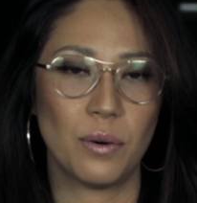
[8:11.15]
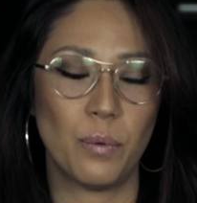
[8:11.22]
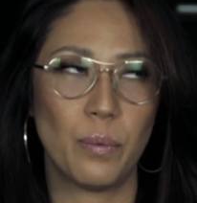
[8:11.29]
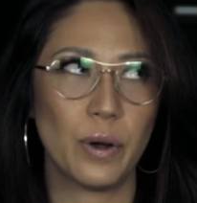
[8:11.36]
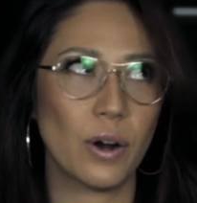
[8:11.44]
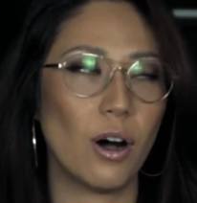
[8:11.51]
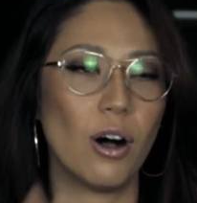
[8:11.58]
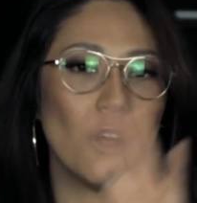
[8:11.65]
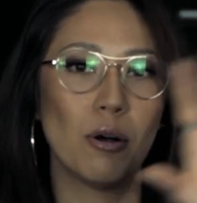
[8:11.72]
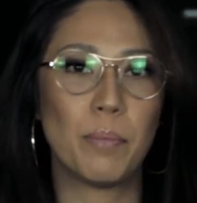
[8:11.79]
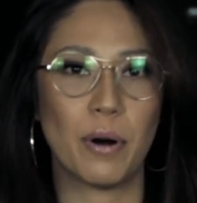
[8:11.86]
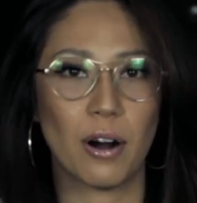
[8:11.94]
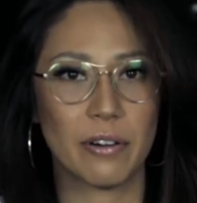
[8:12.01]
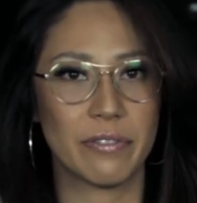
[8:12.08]
we're
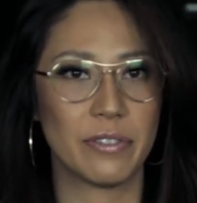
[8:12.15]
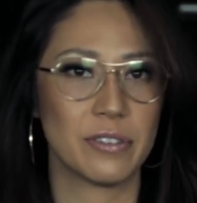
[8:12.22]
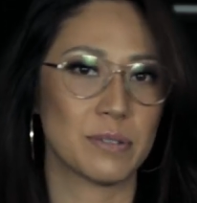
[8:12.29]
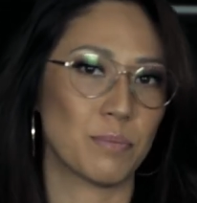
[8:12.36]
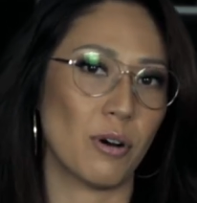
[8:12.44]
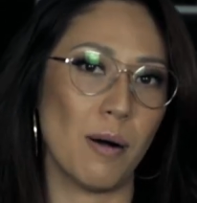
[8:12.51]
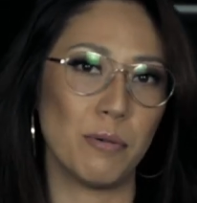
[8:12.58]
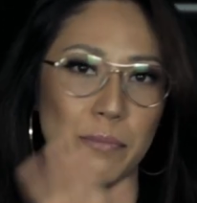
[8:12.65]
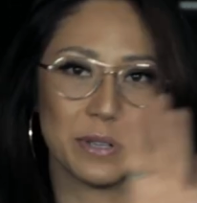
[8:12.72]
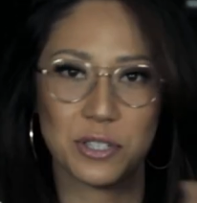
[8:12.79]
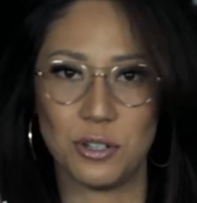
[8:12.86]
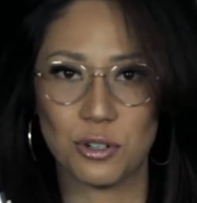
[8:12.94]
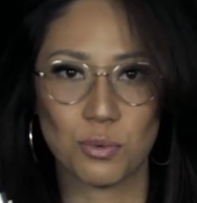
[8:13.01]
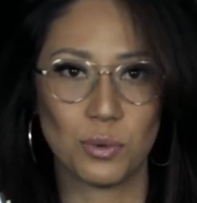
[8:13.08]
all part of this problem
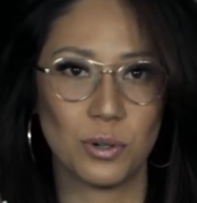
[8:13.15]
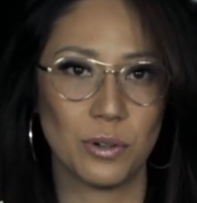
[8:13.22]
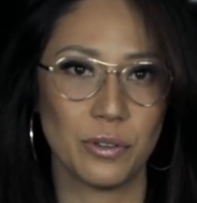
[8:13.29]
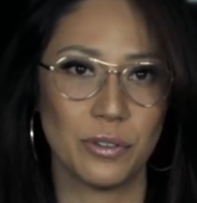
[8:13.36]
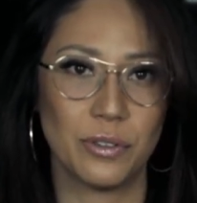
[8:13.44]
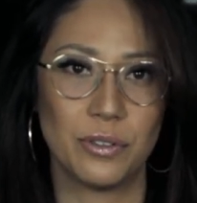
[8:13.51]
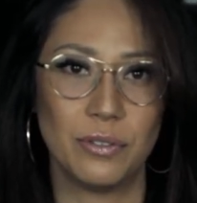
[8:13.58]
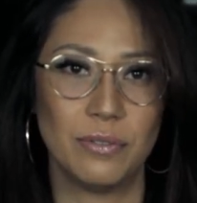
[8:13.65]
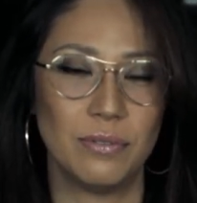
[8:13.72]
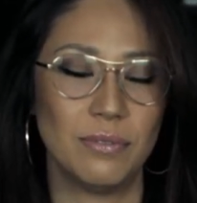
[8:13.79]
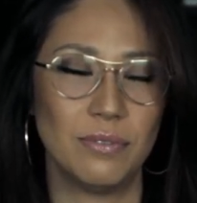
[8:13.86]
as usual.